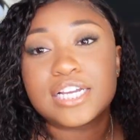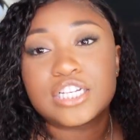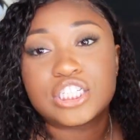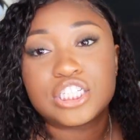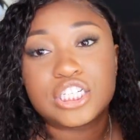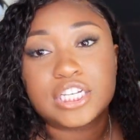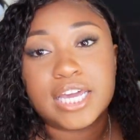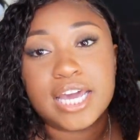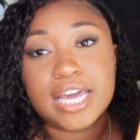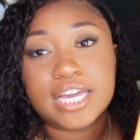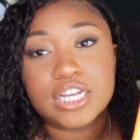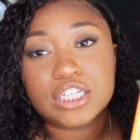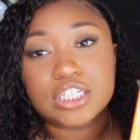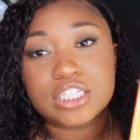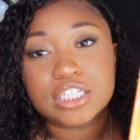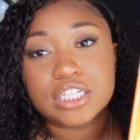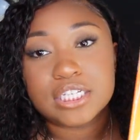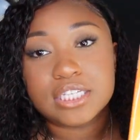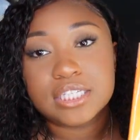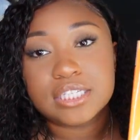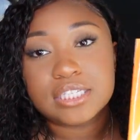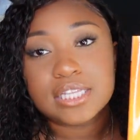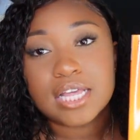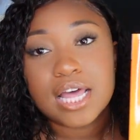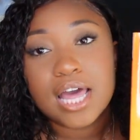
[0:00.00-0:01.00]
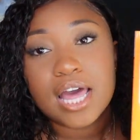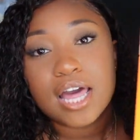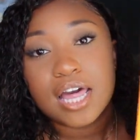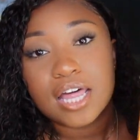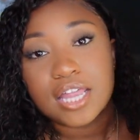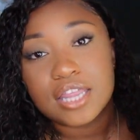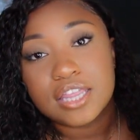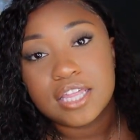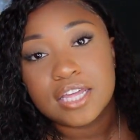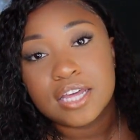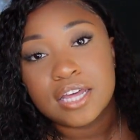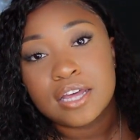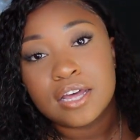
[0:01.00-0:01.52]
Education's
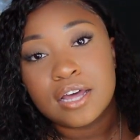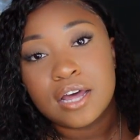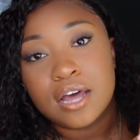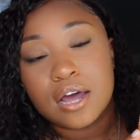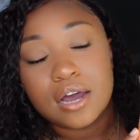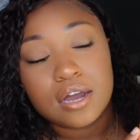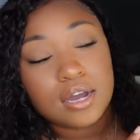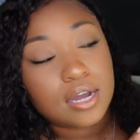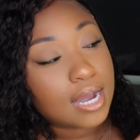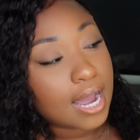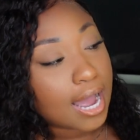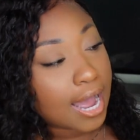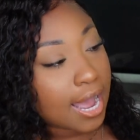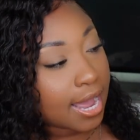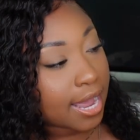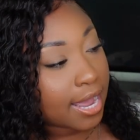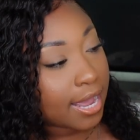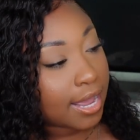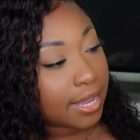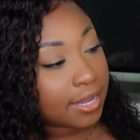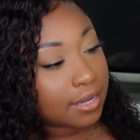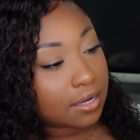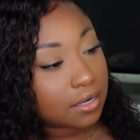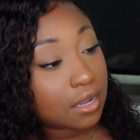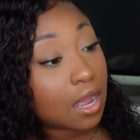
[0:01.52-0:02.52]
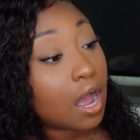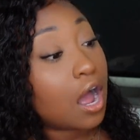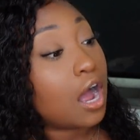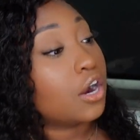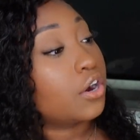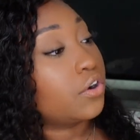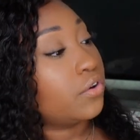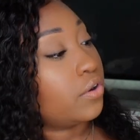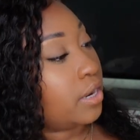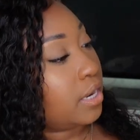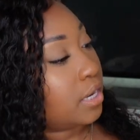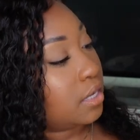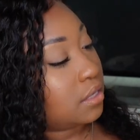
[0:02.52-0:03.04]
the guide
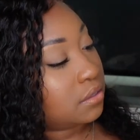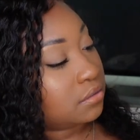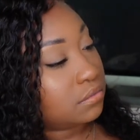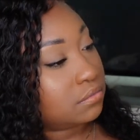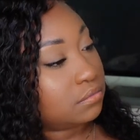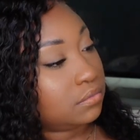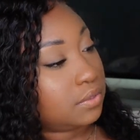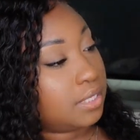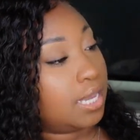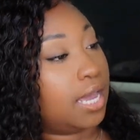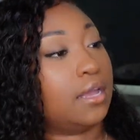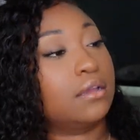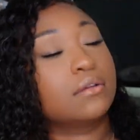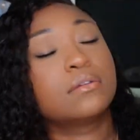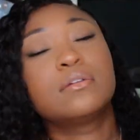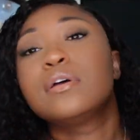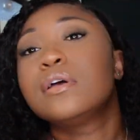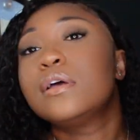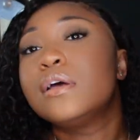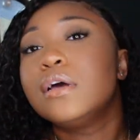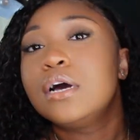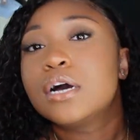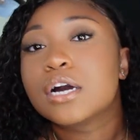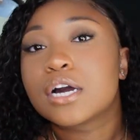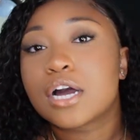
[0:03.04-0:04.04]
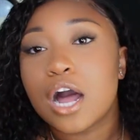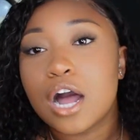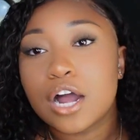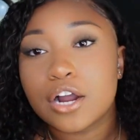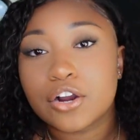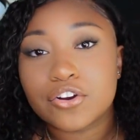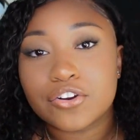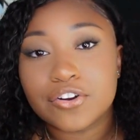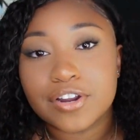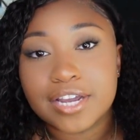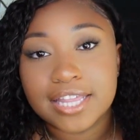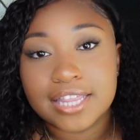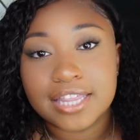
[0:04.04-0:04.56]
conquering
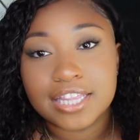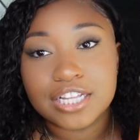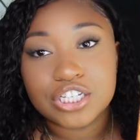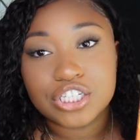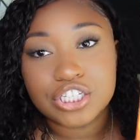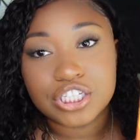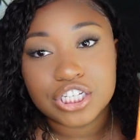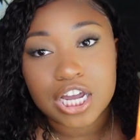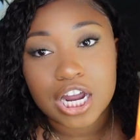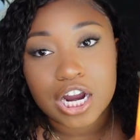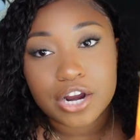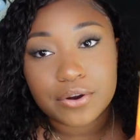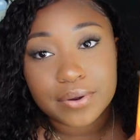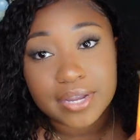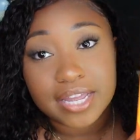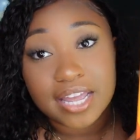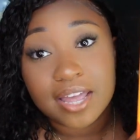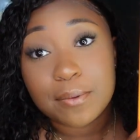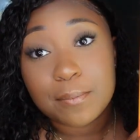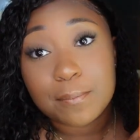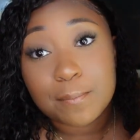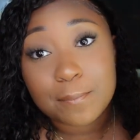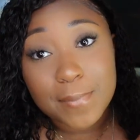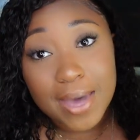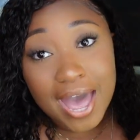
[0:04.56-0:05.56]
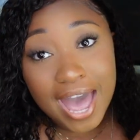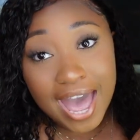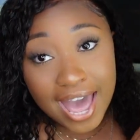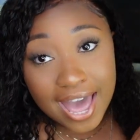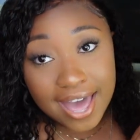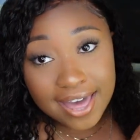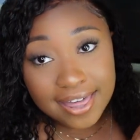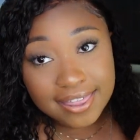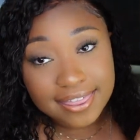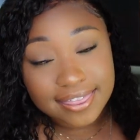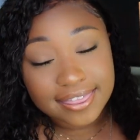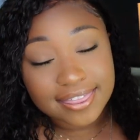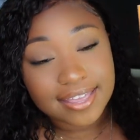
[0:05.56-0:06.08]
the GRE
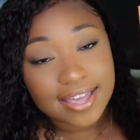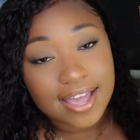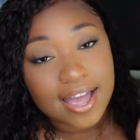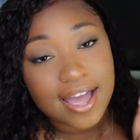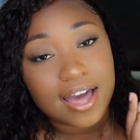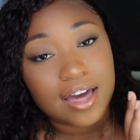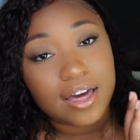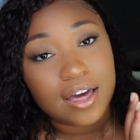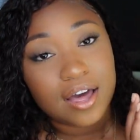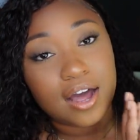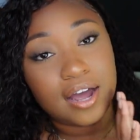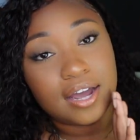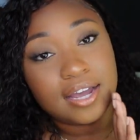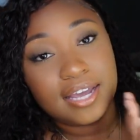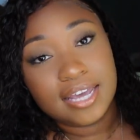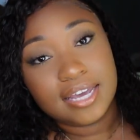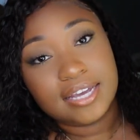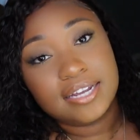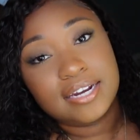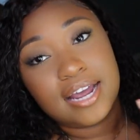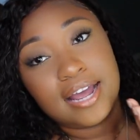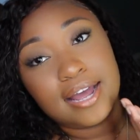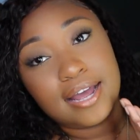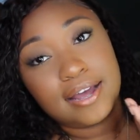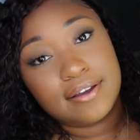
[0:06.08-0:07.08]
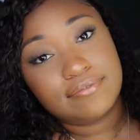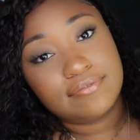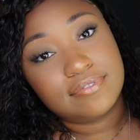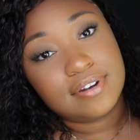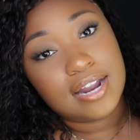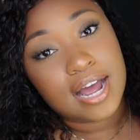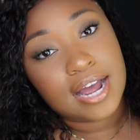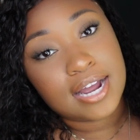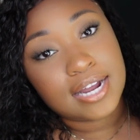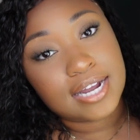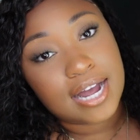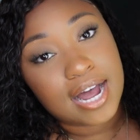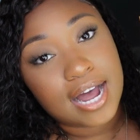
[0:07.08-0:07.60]
math. Again, I have
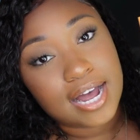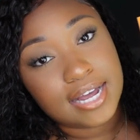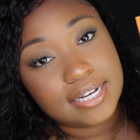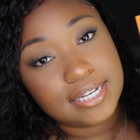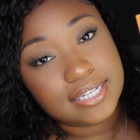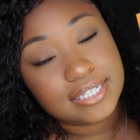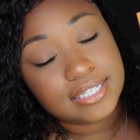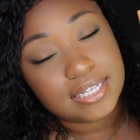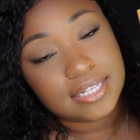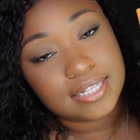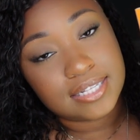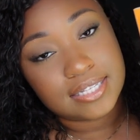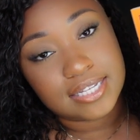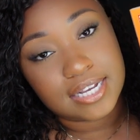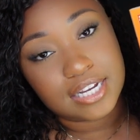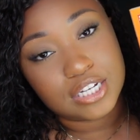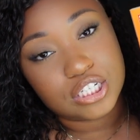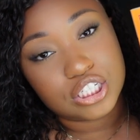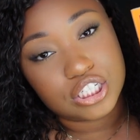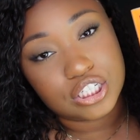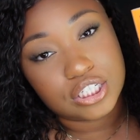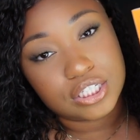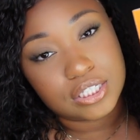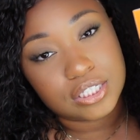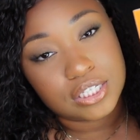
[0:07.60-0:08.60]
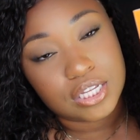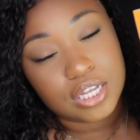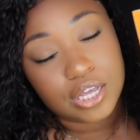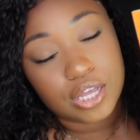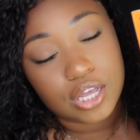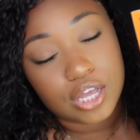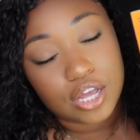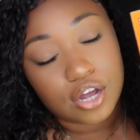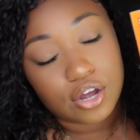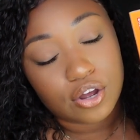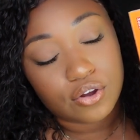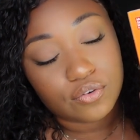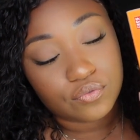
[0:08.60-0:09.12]
not gotten into the section
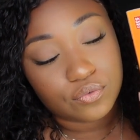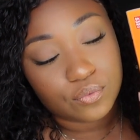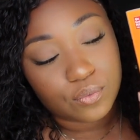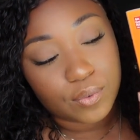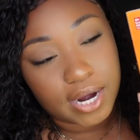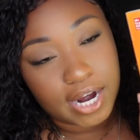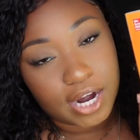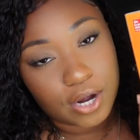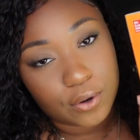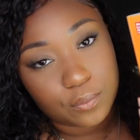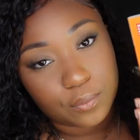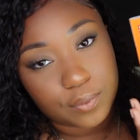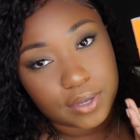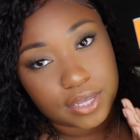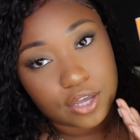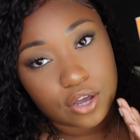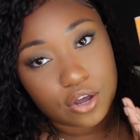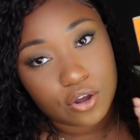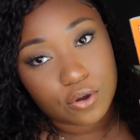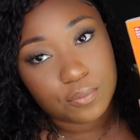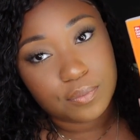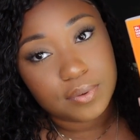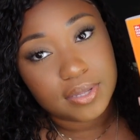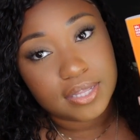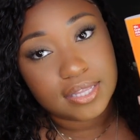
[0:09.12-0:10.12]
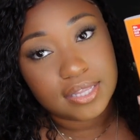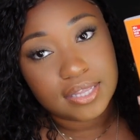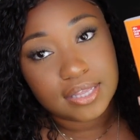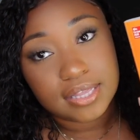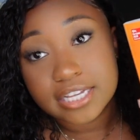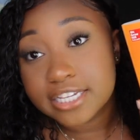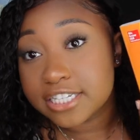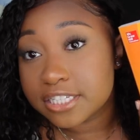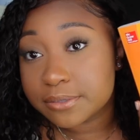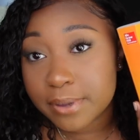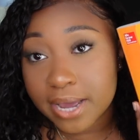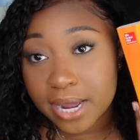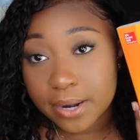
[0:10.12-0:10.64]
of where we open
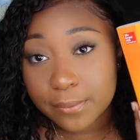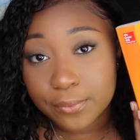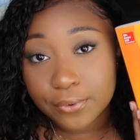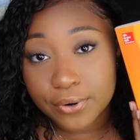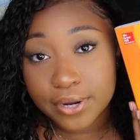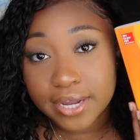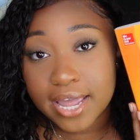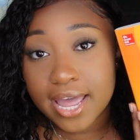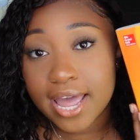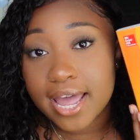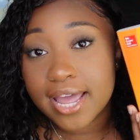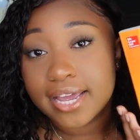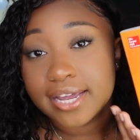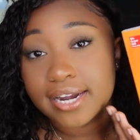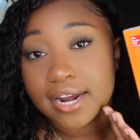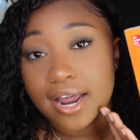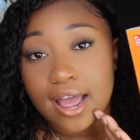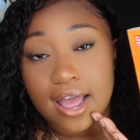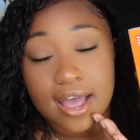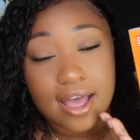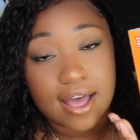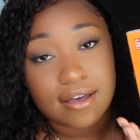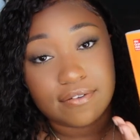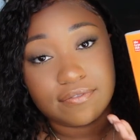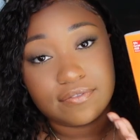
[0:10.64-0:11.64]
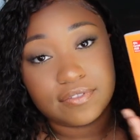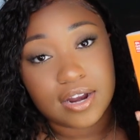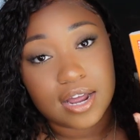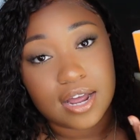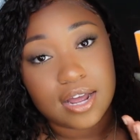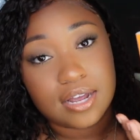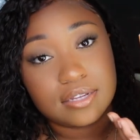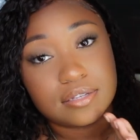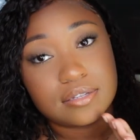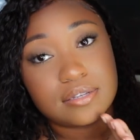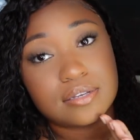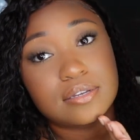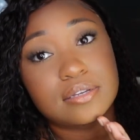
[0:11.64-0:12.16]
this bad boy yet, and I have
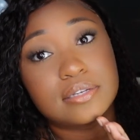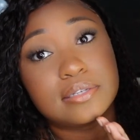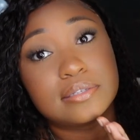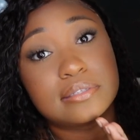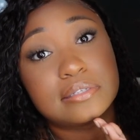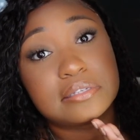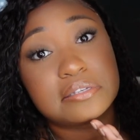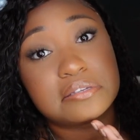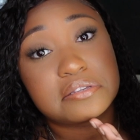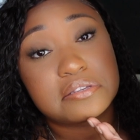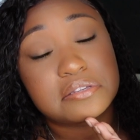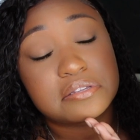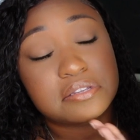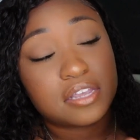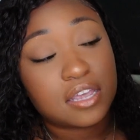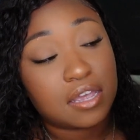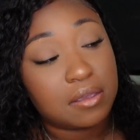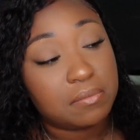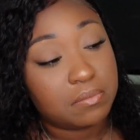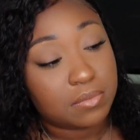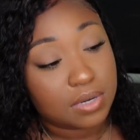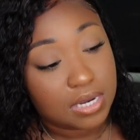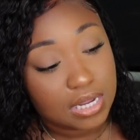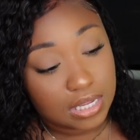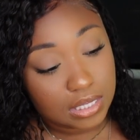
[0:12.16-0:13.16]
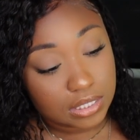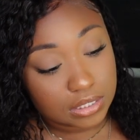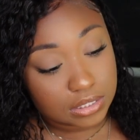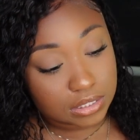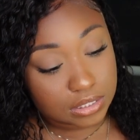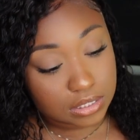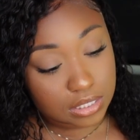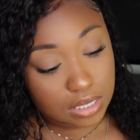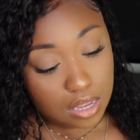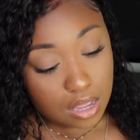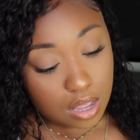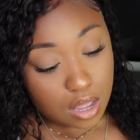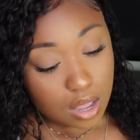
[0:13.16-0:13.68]
not skimmed
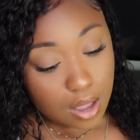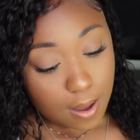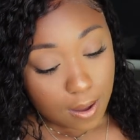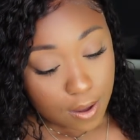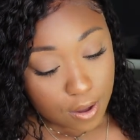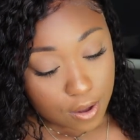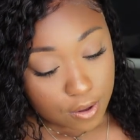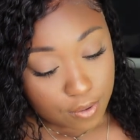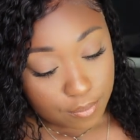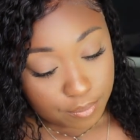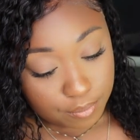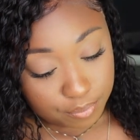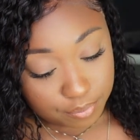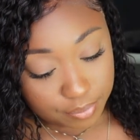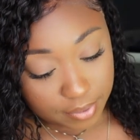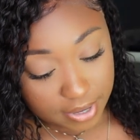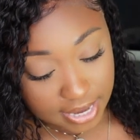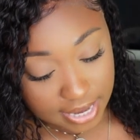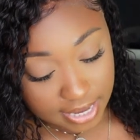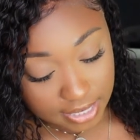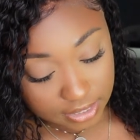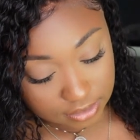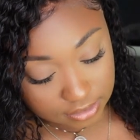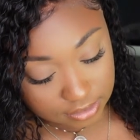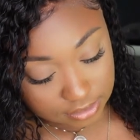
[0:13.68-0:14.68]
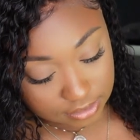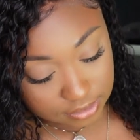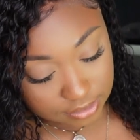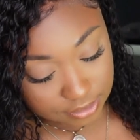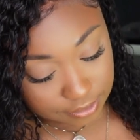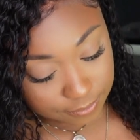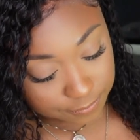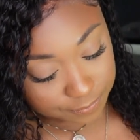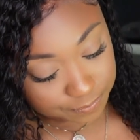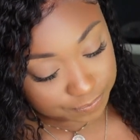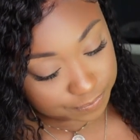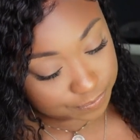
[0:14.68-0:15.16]
it. But